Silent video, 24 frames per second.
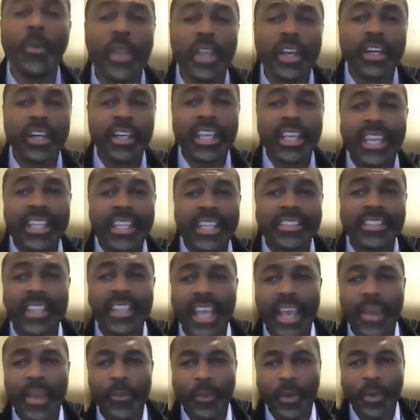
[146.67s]
we're gonna get into
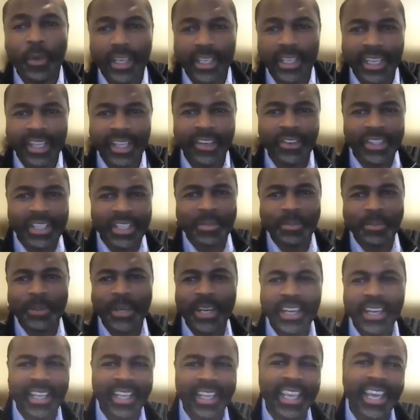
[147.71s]
that one day on this
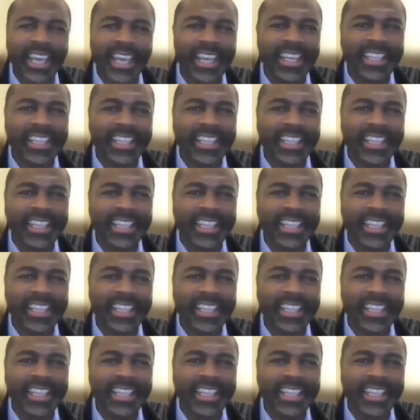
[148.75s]
podcast.